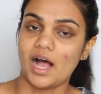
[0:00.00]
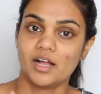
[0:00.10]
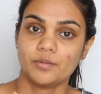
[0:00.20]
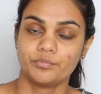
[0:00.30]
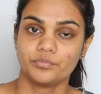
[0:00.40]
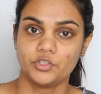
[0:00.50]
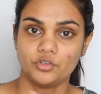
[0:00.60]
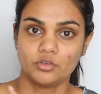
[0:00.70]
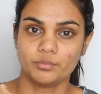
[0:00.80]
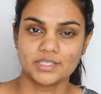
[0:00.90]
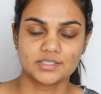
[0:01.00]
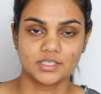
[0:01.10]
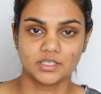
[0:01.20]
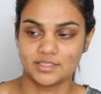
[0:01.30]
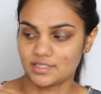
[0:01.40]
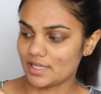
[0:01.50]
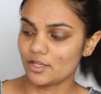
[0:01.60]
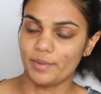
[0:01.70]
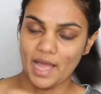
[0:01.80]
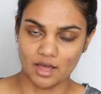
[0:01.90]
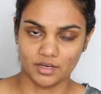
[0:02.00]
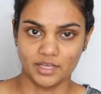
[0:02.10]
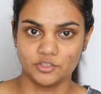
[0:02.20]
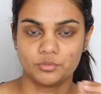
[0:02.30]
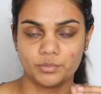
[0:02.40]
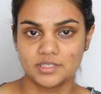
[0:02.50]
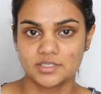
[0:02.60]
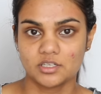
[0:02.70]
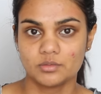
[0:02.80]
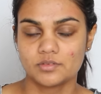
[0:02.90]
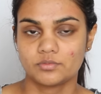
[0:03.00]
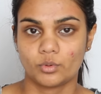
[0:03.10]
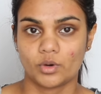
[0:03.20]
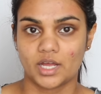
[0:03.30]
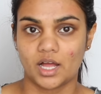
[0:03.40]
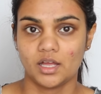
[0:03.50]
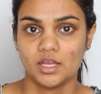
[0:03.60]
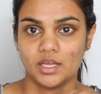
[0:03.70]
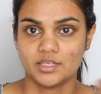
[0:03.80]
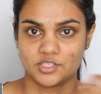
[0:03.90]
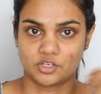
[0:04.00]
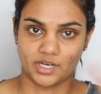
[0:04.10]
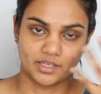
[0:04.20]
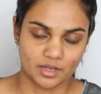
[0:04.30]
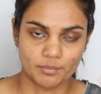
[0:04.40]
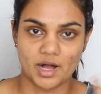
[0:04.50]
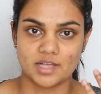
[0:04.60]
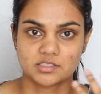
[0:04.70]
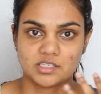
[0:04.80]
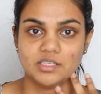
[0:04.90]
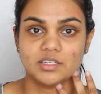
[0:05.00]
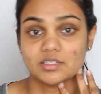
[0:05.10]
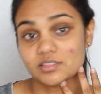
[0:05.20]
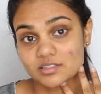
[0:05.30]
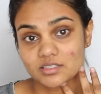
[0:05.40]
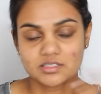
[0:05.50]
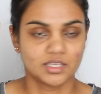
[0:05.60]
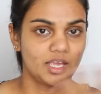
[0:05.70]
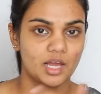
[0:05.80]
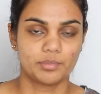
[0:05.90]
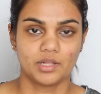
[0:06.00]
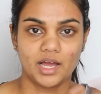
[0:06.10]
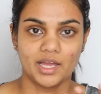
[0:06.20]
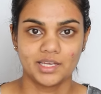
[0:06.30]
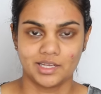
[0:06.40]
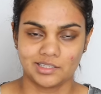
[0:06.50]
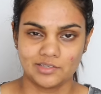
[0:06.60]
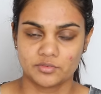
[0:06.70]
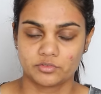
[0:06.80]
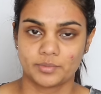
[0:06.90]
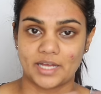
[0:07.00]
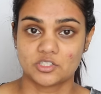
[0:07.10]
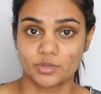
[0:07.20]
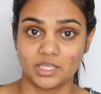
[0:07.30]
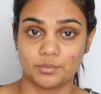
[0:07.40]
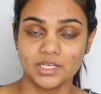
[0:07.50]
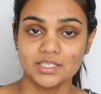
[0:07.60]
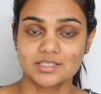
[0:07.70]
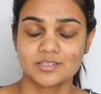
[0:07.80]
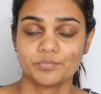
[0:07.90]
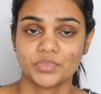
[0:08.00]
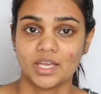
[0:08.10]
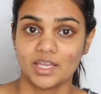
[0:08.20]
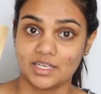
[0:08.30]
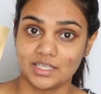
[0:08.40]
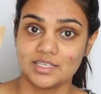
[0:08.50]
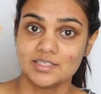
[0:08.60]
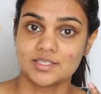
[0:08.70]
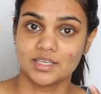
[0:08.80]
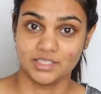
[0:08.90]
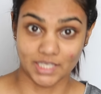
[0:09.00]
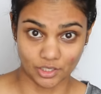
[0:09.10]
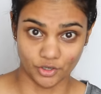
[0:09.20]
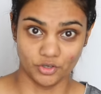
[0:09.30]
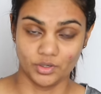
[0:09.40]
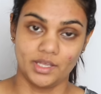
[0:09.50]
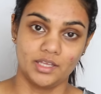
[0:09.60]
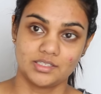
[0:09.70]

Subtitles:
You mix it, it's a YLLO powder, and you mix a little bit of water to create like a masky consistency, apply it and leave it for about 20 minutes. It is YLLO.